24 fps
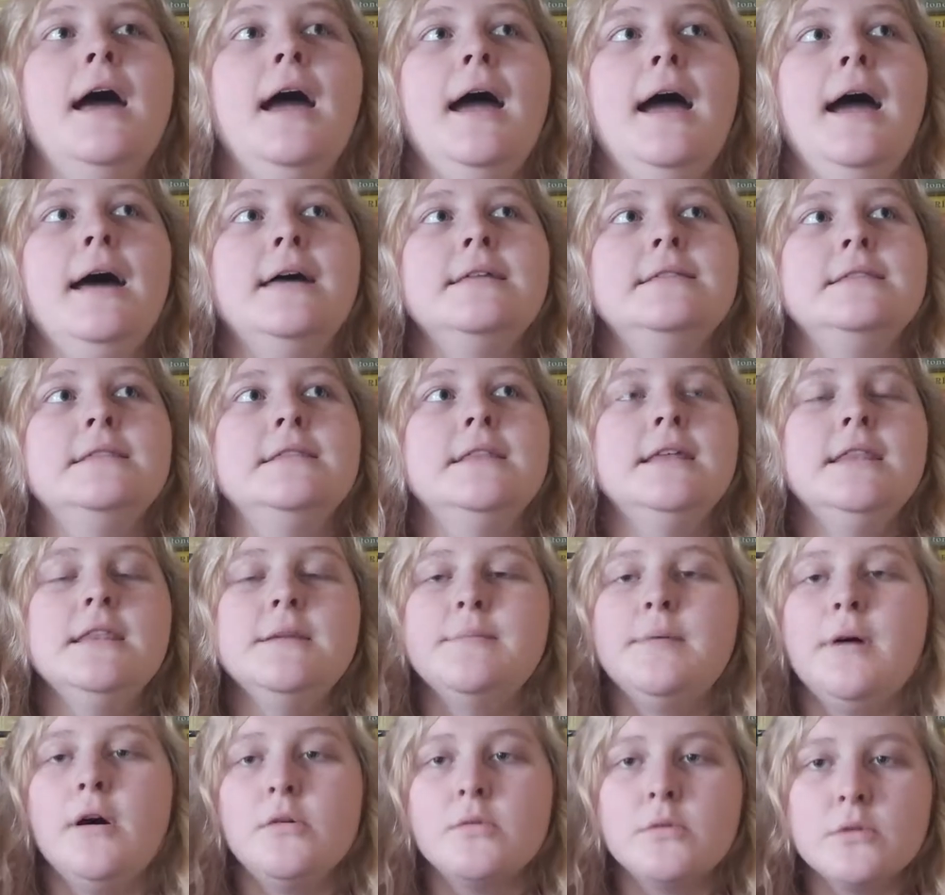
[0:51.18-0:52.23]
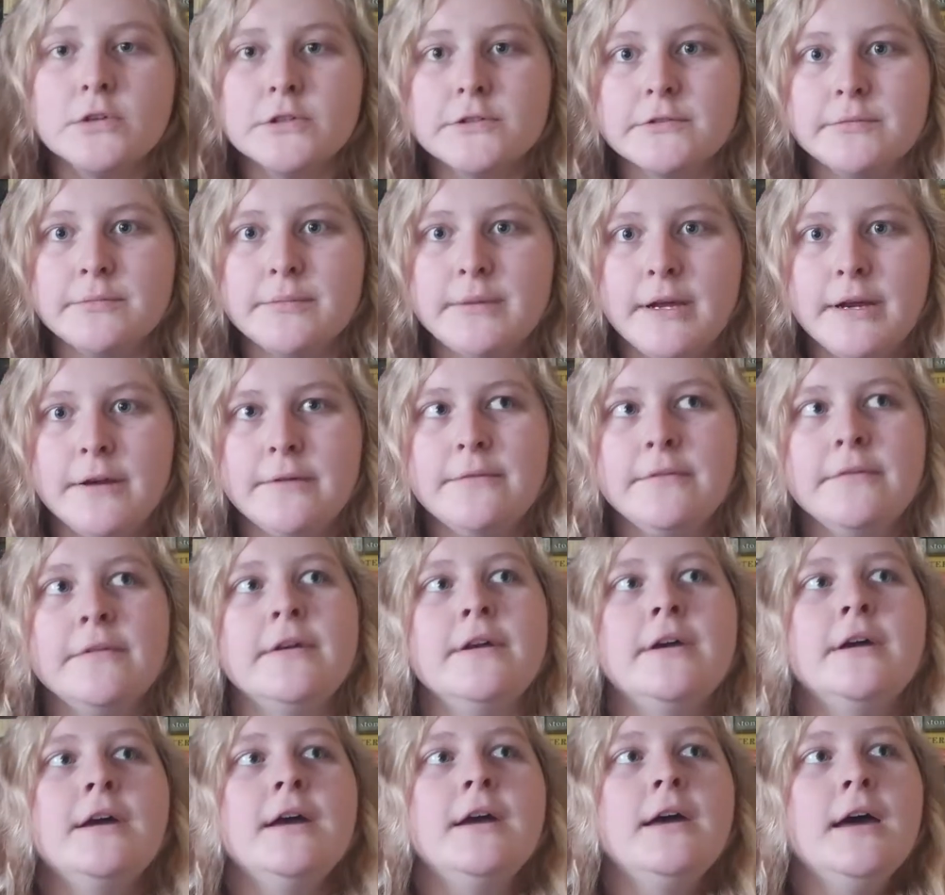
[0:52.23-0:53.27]
And then the ball rolls from there.
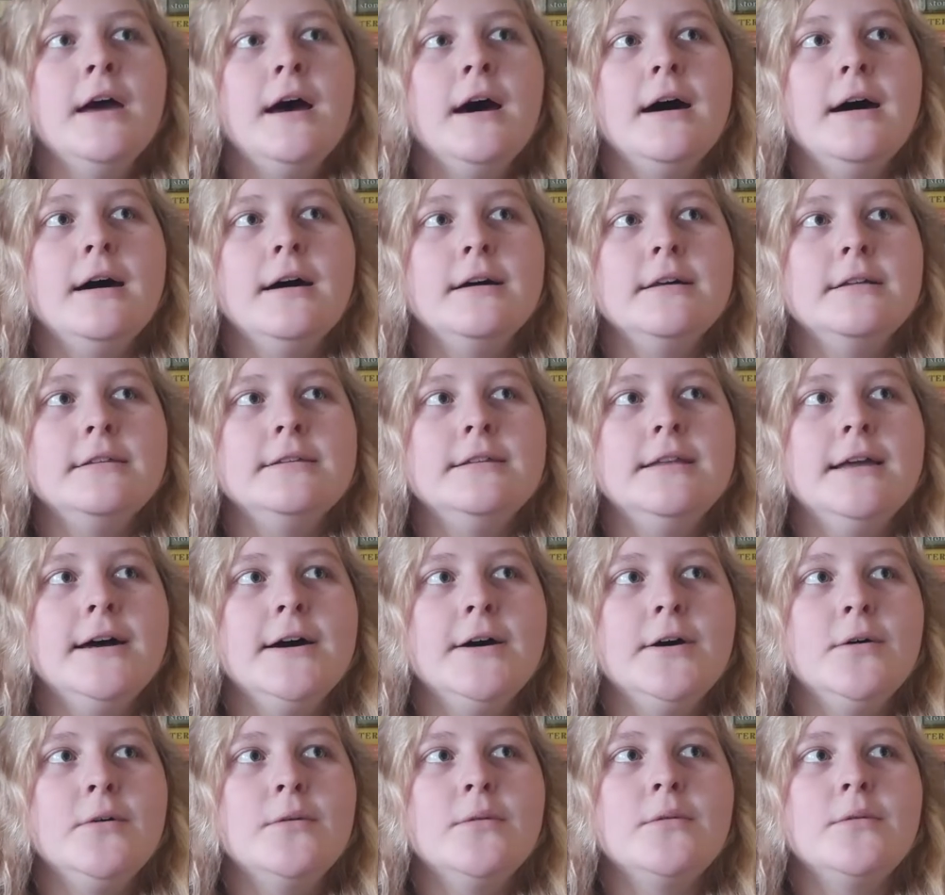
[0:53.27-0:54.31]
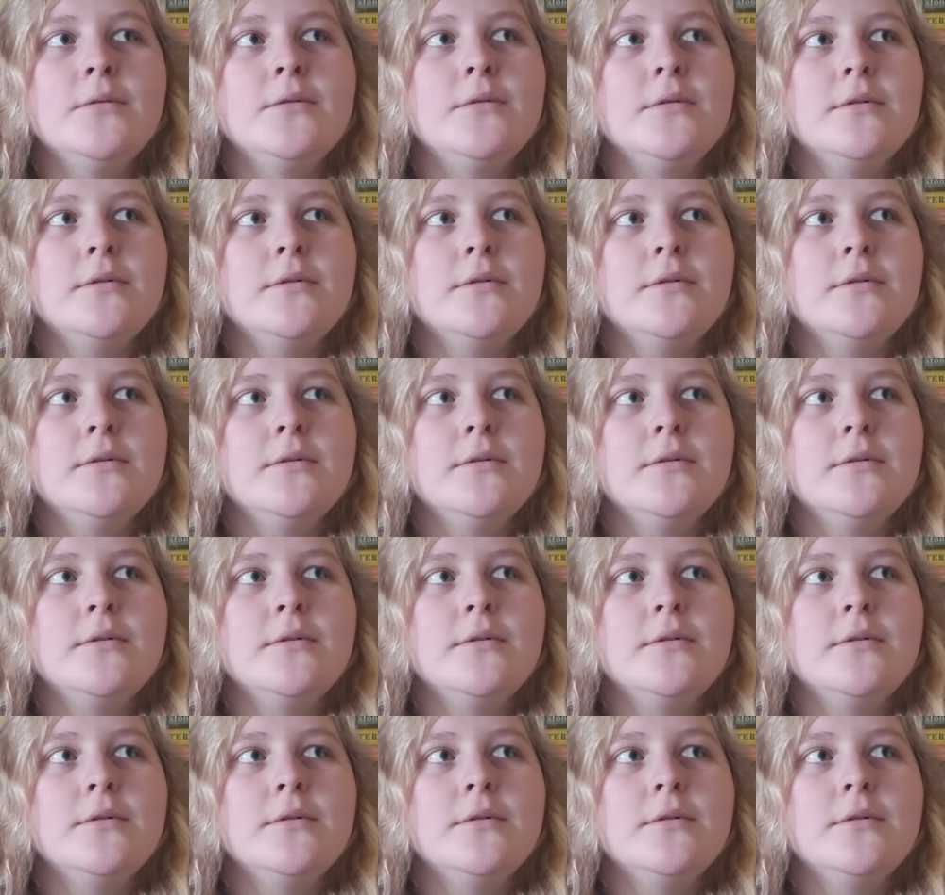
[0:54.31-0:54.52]
Now,